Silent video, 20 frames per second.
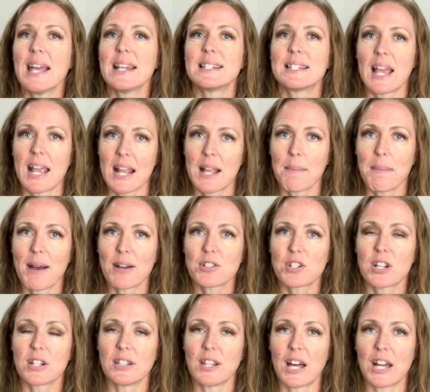take him out
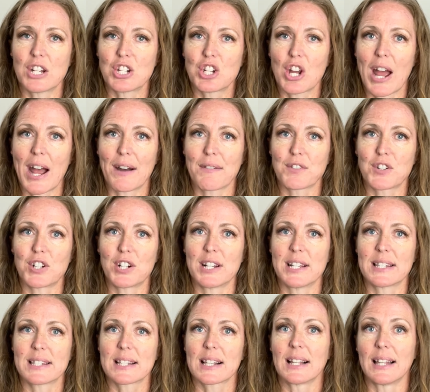to lunch after
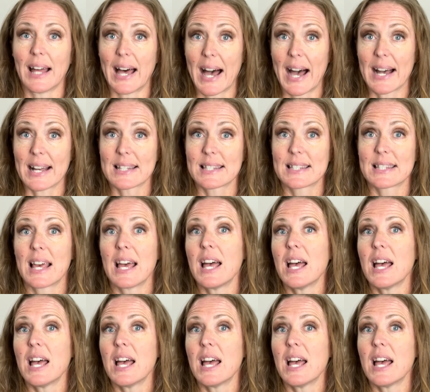his class.